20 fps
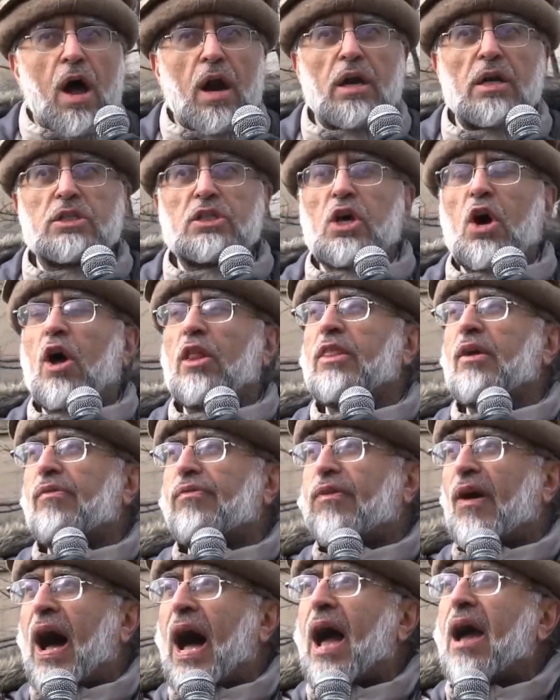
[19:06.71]
on
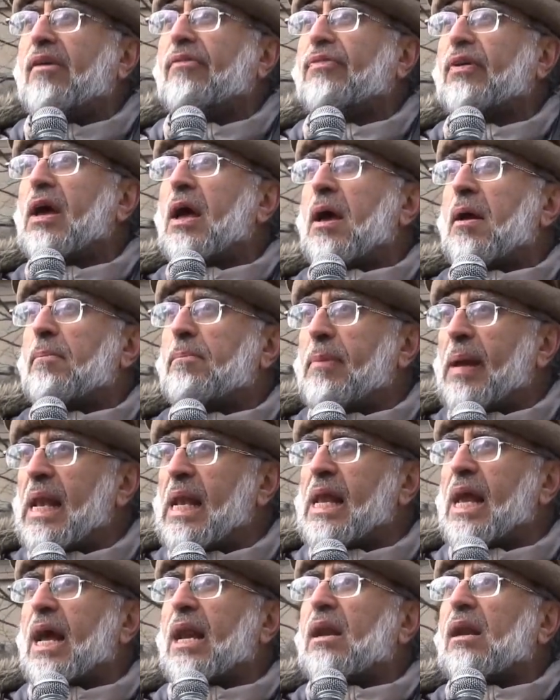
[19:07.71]
the 5
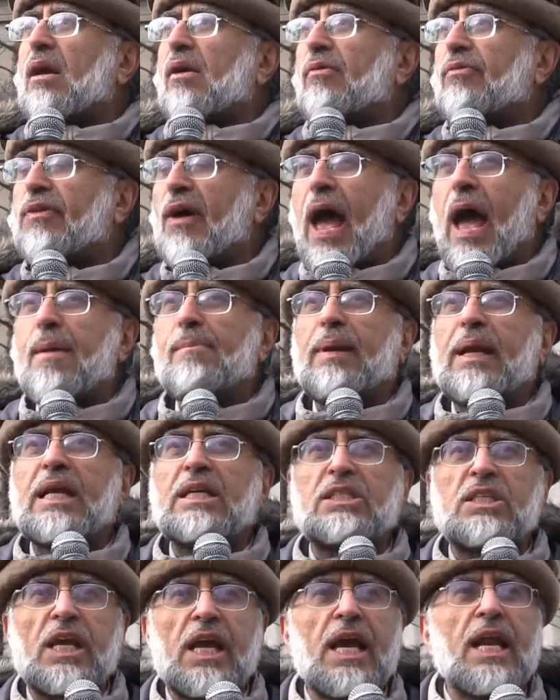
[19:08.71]
million
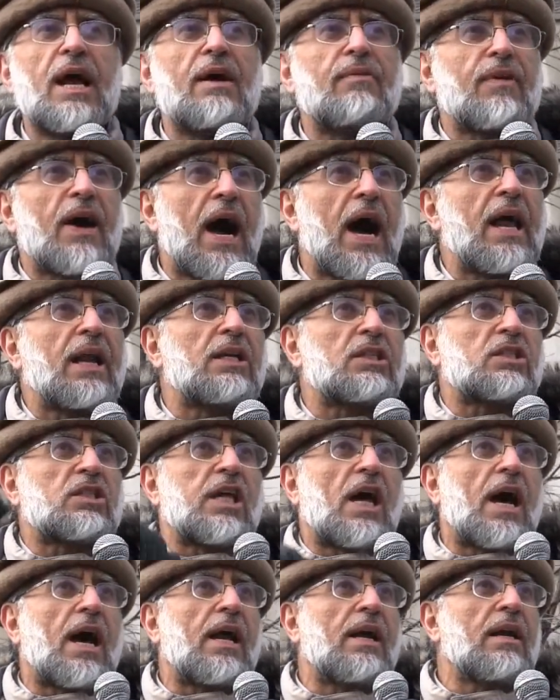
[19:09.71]
families in
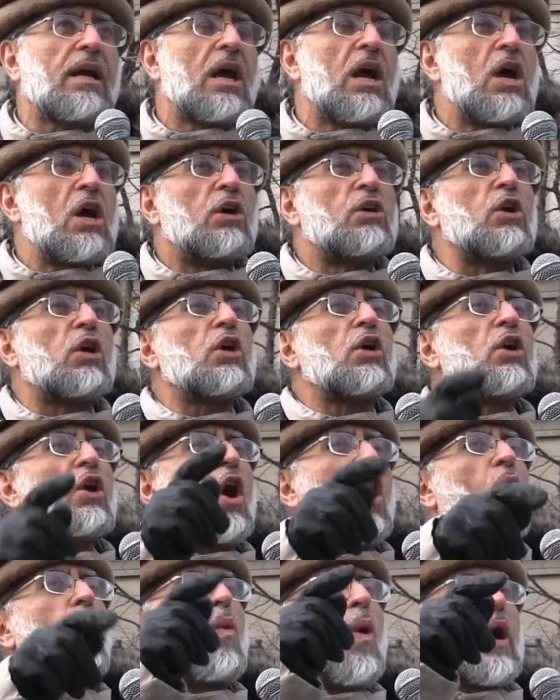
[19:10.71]
Afghanistan, do you
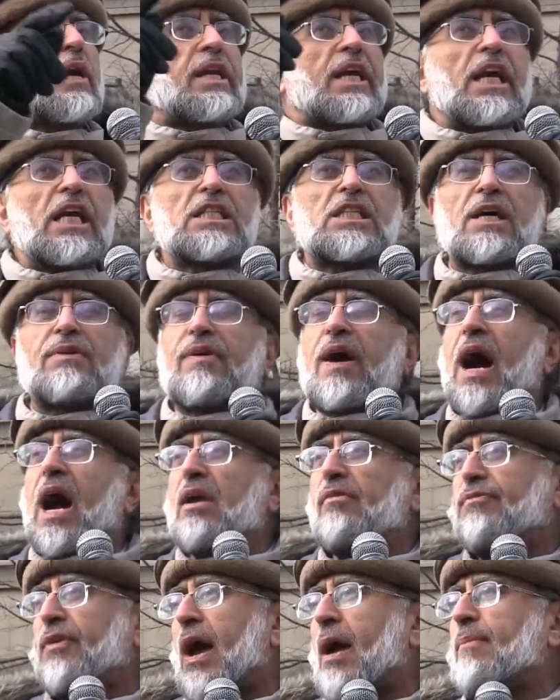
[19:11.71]
know what each
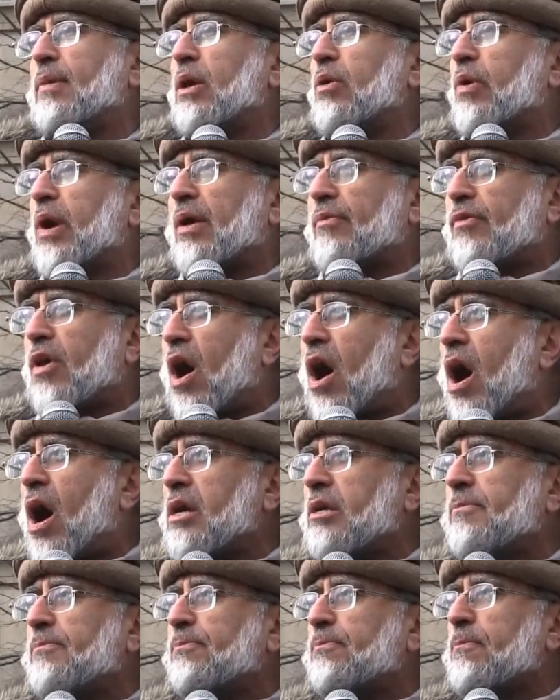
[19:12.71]
Afghan family would have
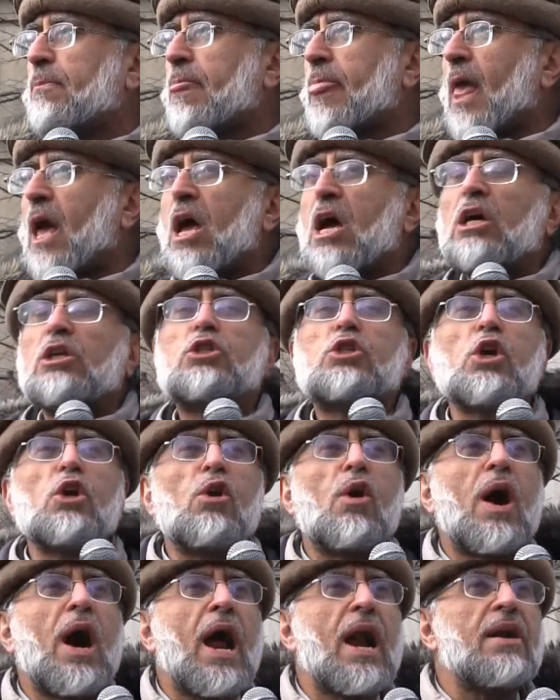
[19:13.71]
got?
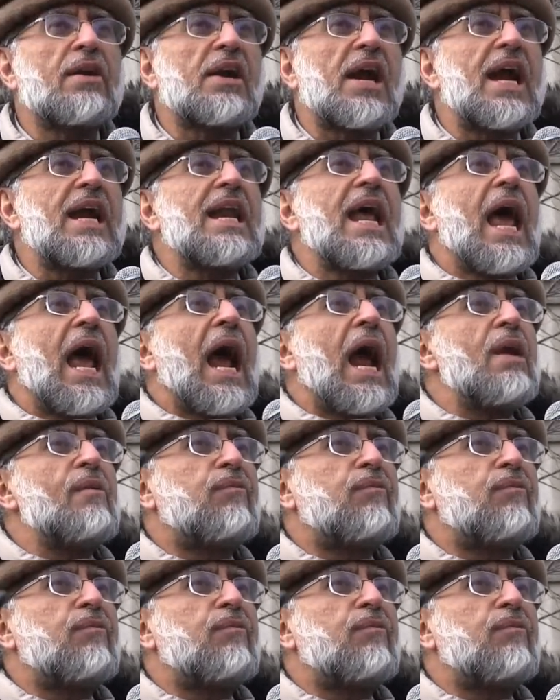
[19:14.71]
$240,000